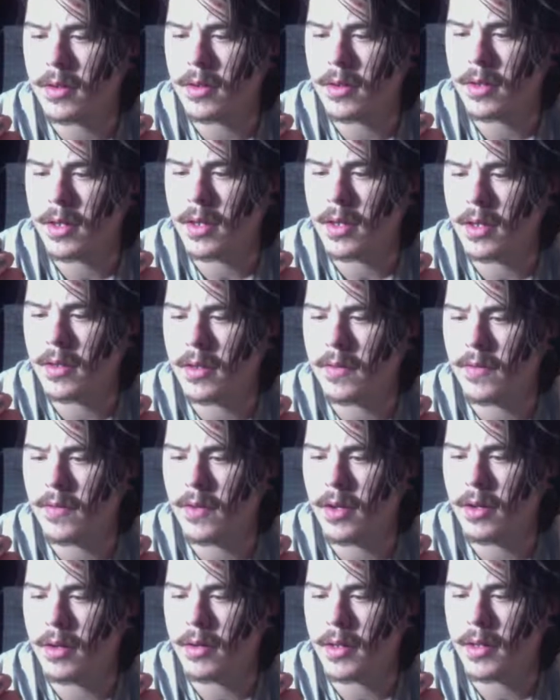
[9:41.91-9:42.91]
Okay, it's
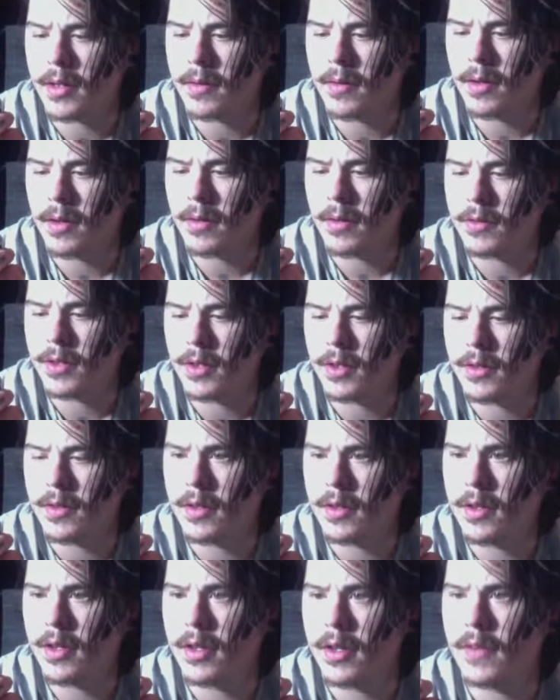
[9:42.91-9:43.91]
firing. So I've chosen
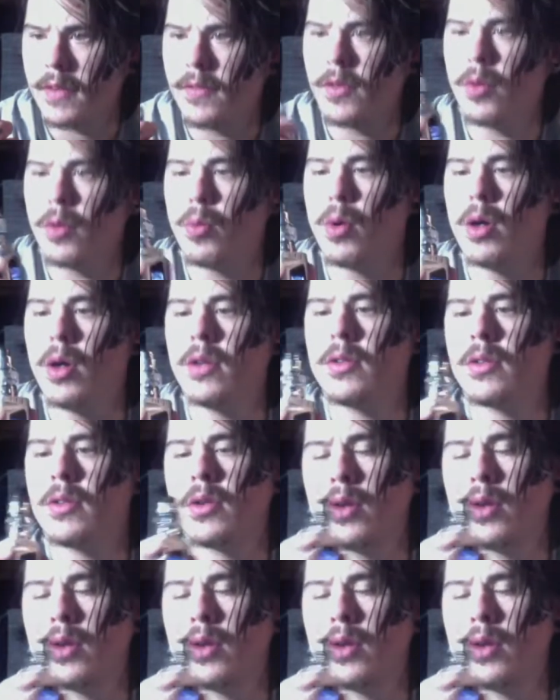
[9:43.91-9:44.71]
34 watts.